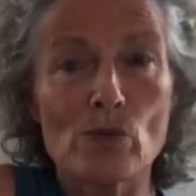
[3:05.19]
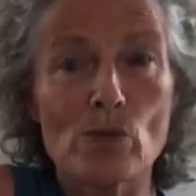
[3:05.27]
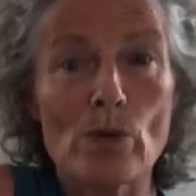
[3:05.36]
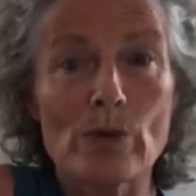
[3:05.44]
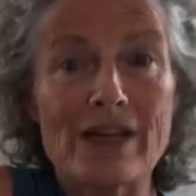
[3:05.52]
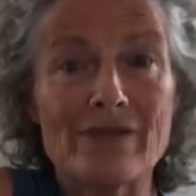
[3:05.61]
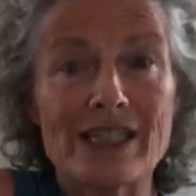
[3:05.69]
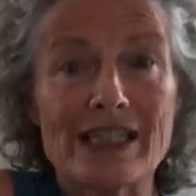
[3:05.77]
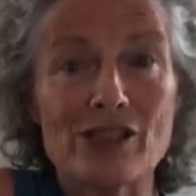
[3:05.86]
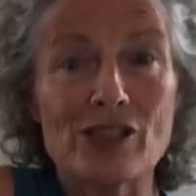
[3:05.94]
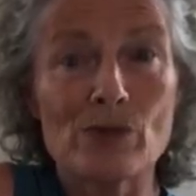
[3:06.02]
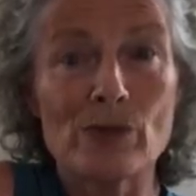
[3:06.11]
when we have
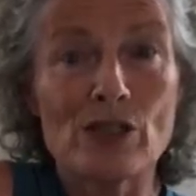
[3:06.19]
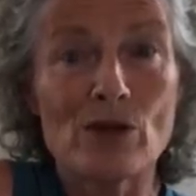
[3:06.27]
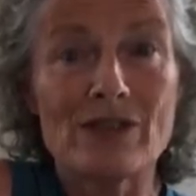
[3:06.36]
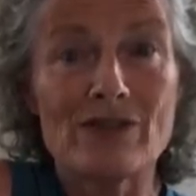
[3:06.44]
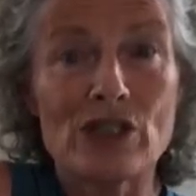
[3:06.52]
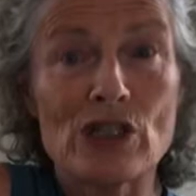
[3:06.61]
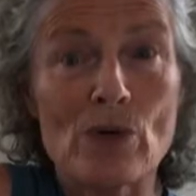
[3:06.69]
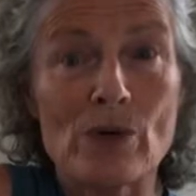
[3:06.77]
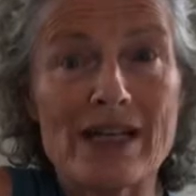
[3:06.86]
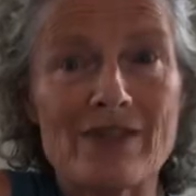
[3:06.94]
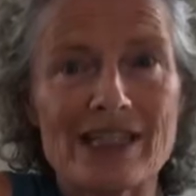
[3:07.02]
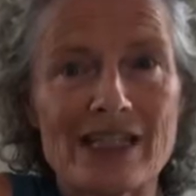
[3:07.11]
tension, we don't even know we
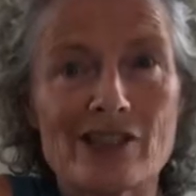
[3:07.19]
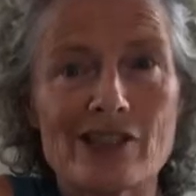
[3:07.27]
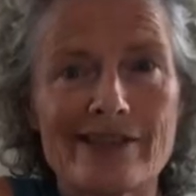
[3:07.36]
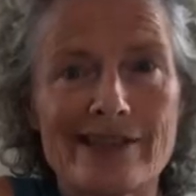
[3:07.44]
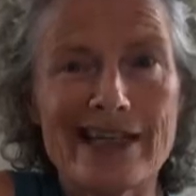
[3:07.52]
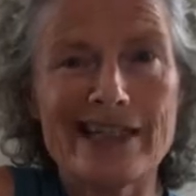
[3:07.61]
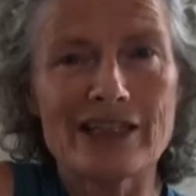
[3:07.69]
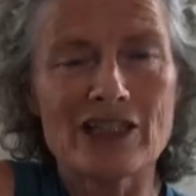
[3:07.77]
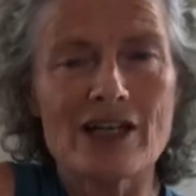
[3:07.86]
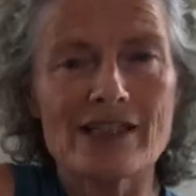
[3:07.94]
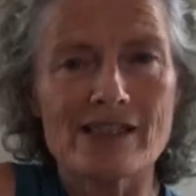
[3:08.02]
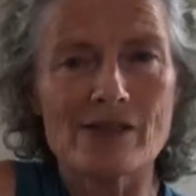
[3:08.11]
have tension, then it
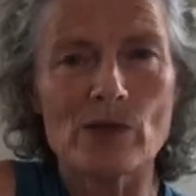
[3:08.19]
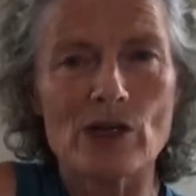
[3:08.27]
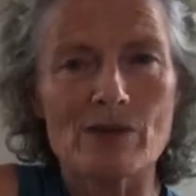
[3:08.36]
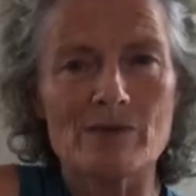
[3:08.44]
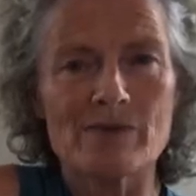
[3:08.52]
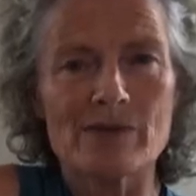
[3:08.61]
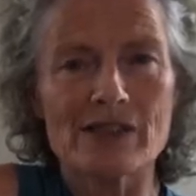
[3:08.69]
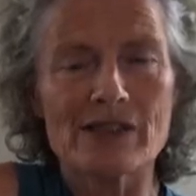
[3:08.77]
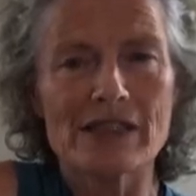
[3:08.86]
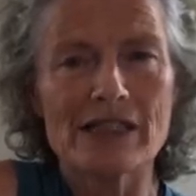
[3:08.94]
causes problems.